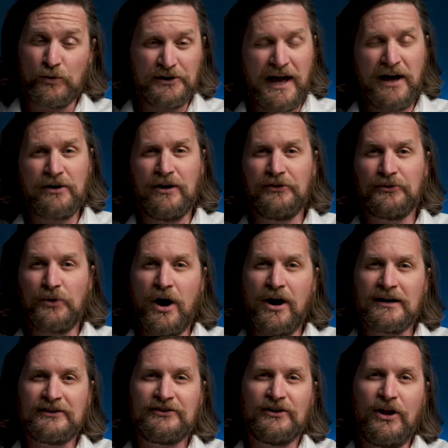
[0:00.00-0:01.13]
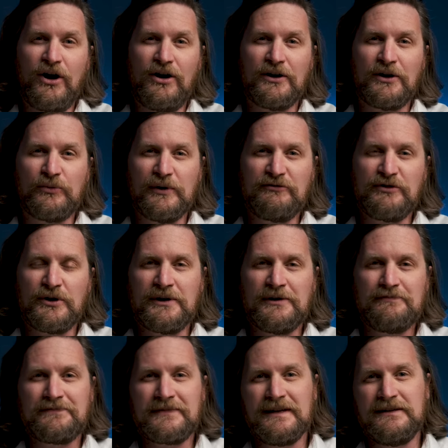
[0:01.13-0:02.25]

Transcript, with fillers: We're down on the rocks along a river